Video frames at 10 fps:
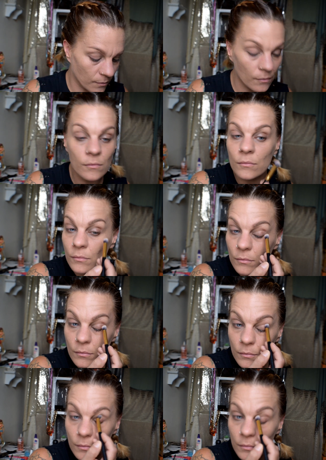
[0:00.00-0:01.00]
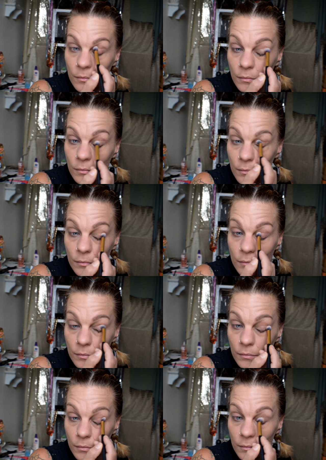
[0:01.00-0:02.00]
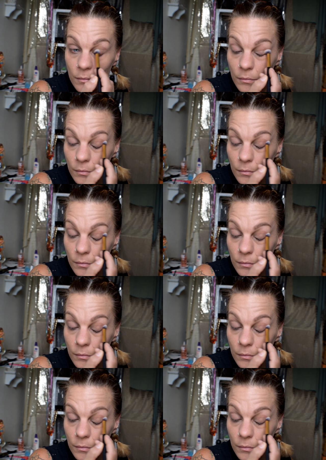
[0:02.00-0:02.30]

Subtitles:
[no speech]